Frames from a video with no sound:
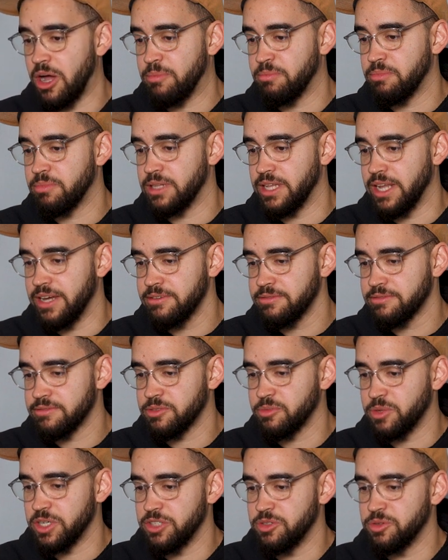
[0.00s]
top
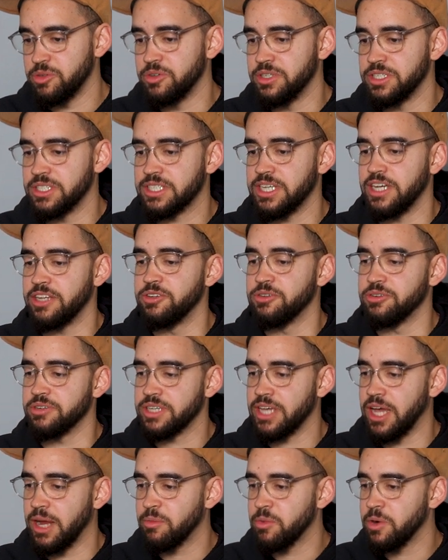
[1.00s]
left, when you go inside your
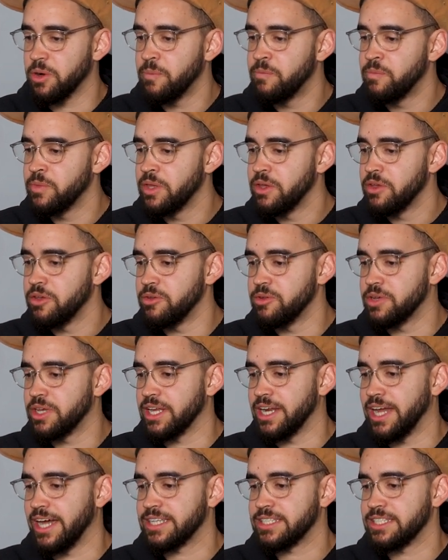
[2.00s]
camera, you
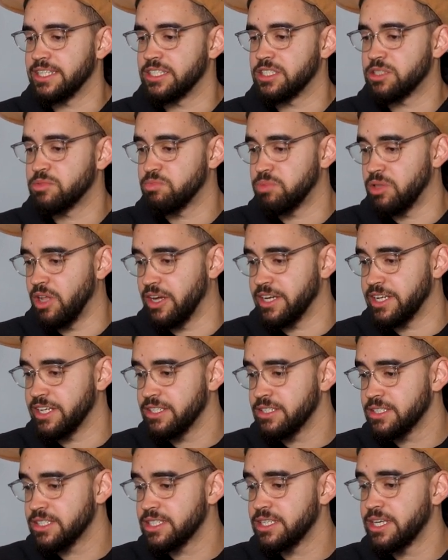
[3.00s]
can access
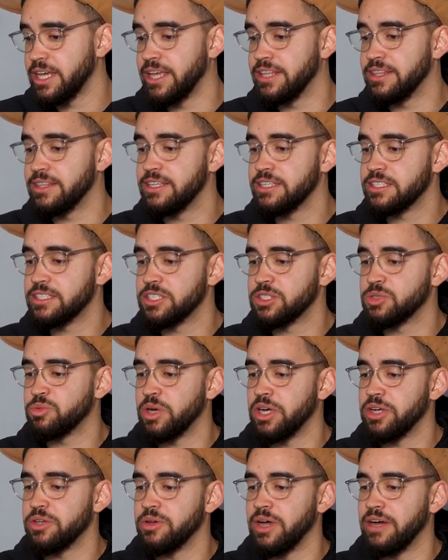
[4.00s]
plugins, and this is
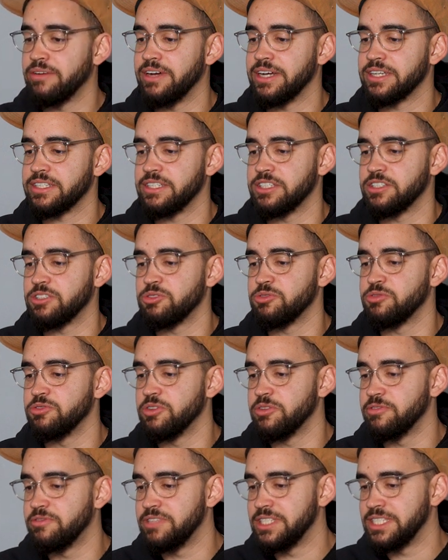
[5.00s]
where you have access to
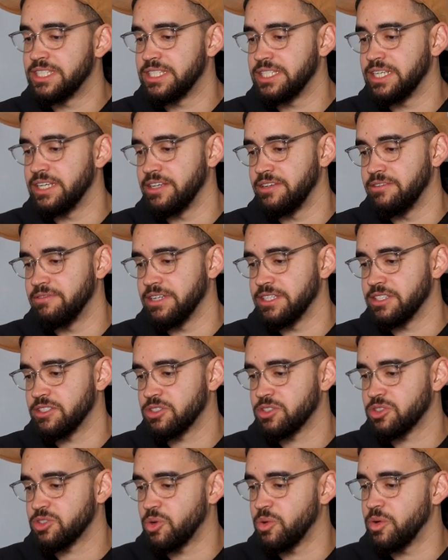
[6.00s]
the V C A events,
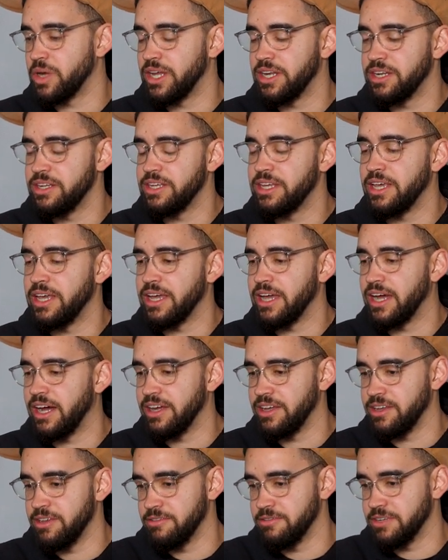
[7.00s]
so any A
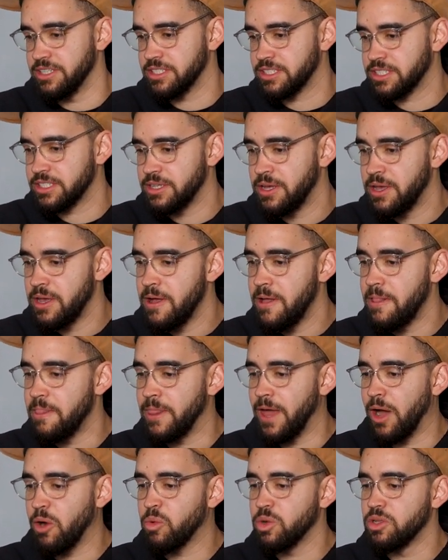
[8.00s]
I events.
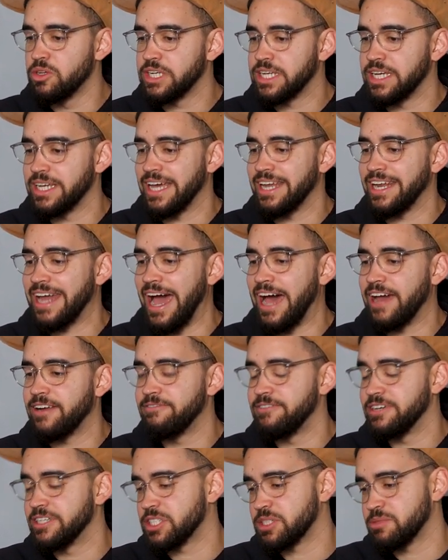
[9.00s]
Now we're looking at
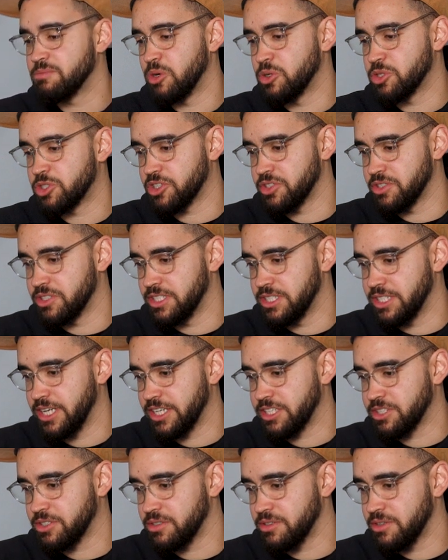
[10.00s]
advanced motion
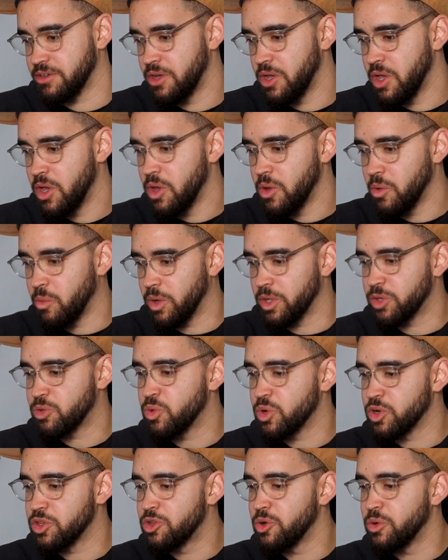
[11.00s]
detection. What
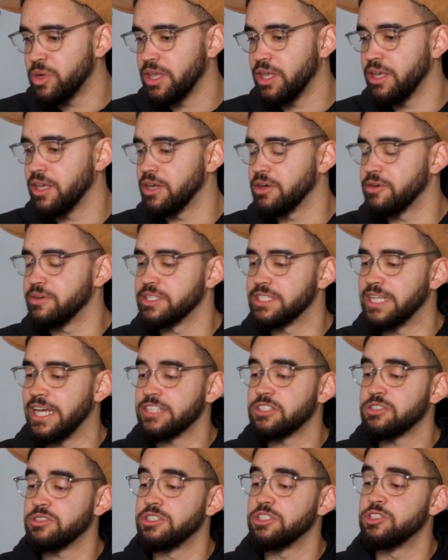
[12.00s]
we're doing here is
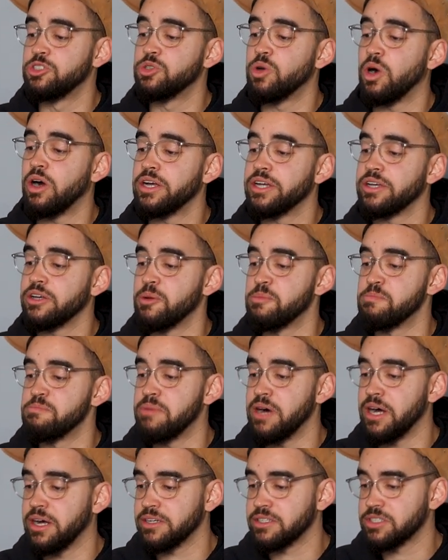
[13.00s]
actually drawing a
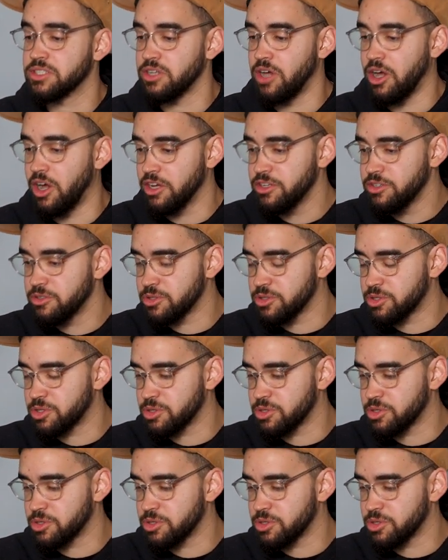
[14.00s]
box on your